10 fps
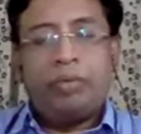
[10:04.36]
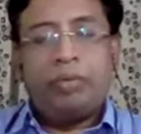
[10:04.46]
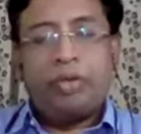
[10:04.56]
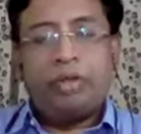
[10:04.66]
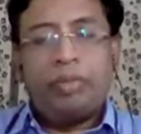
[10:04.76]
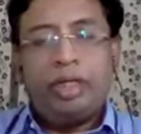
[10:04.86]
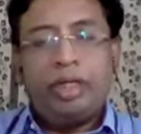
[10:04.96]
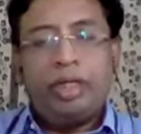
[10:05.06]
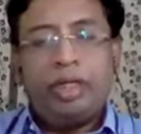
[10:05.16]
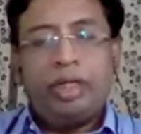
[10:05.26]
for
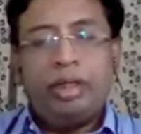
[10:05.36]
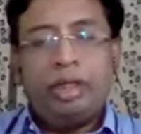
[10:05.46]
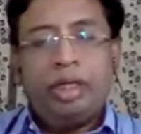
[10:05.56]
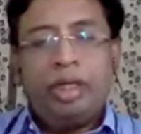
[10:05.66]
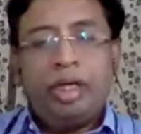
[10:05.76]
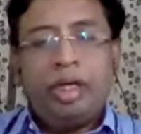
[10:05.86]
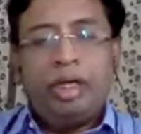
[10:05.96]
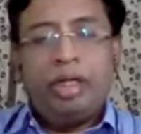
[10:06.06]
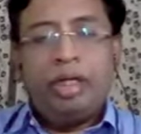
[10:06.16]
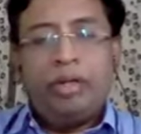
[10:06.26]
procurement and all.
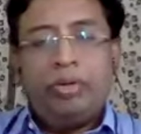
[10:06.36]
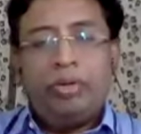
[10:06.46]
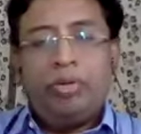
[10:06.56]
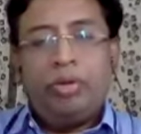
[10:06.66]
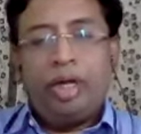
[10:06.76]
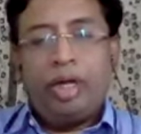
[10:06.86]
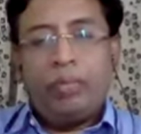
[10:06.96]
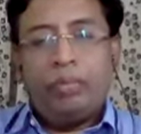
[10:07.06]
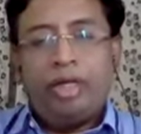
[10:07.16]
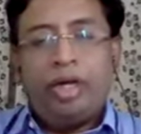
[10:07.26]
and you
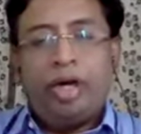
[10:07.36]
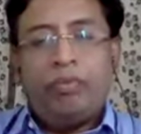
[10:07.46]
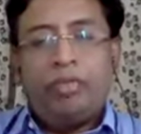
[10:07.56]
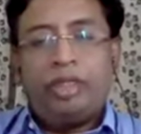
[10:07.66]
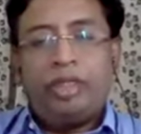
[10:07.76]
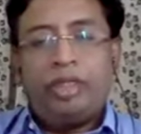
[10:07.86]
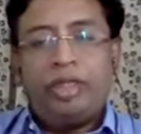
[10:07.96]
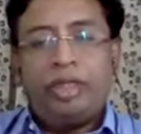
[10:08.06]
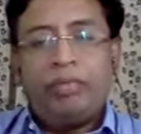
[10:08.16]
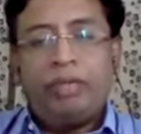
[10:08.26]
adopted Office
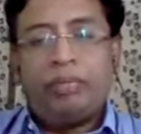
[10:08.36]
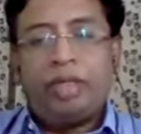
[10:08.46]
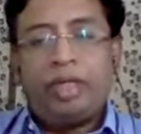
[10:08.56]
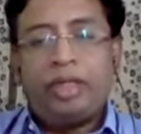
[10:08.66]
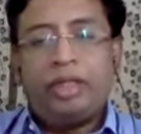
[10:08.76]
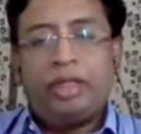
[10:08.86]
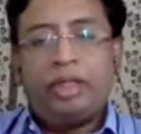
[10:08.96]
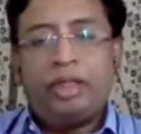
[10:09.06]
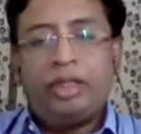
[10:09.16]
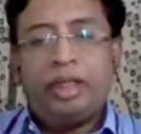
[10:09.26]
365
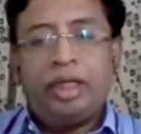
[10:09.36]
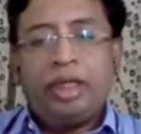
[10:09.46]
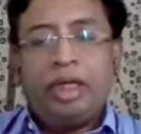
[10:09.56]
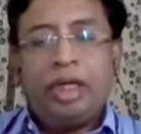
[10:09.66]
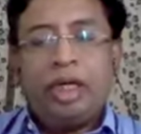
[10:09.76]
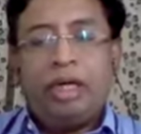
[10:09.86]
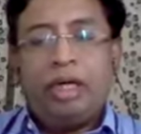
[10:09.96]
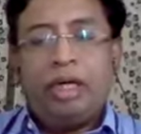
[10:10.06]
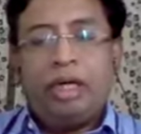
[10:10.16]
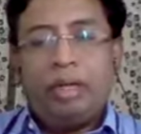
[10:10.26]
applications.
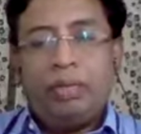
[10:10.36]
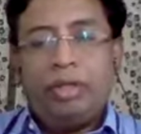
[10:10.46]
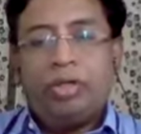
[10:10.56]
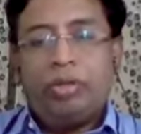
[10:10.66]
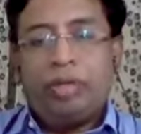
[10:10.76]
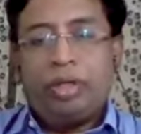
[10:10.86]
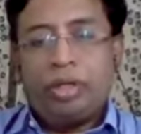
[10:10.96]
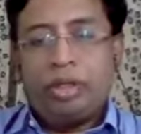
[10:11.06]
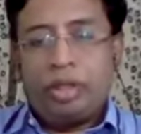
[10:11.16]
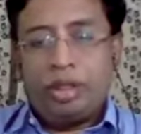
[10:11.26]
Even though,
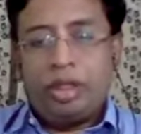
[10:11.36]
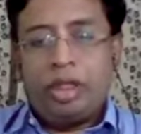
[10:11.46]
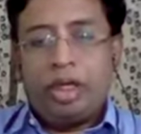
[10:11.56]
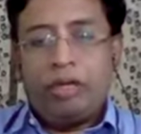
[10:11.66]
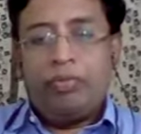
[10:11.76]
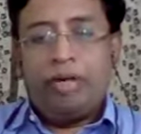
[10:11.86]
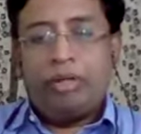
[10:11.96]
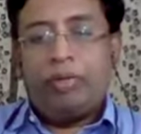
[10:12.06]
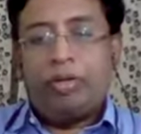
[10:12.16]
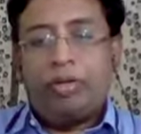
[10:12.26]
because in fact
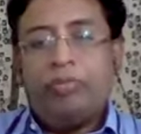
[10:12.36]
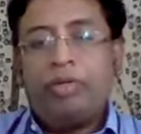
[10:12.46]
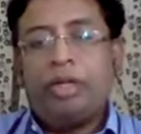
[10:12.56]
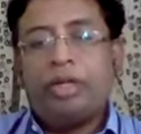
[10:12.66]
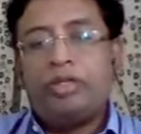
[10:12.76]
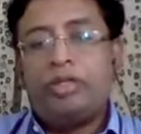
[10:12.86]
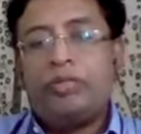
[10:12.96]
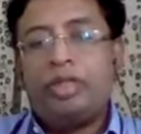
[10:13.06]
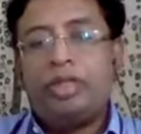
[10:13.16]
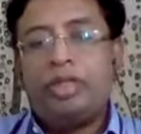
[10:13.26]
you are going for
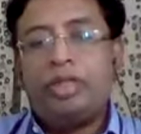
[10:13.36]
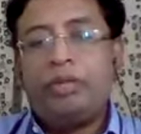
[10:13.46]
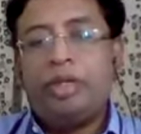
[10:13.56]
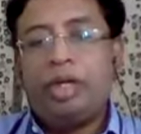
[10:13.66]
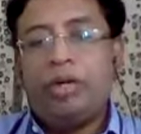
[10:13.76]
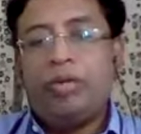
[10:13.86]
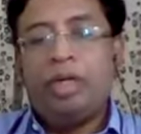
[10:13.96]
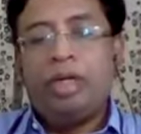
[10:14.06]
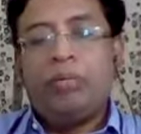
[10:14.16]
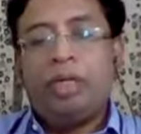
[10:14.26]
Microsoft 365 now,
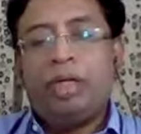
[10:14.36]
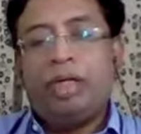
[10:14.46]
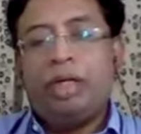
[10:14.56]
but